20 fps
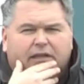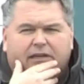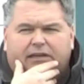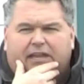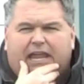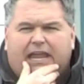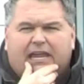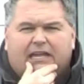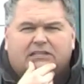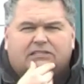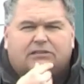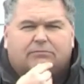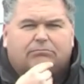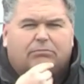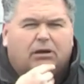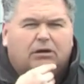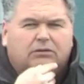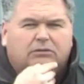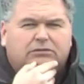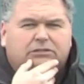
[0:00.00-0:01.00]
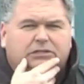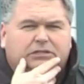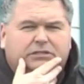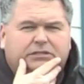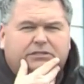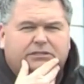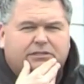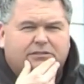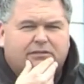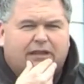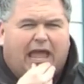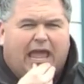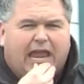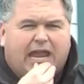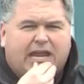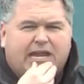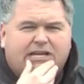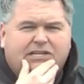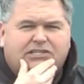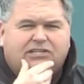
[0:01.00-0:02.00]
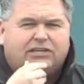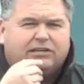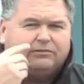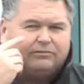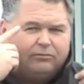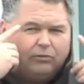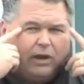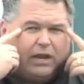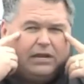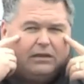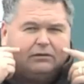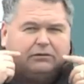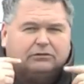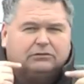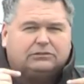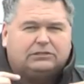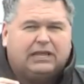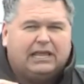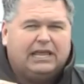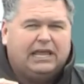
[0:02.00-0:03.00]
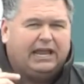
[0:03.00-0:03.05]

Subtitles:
dents and bruises and age and wrinkles,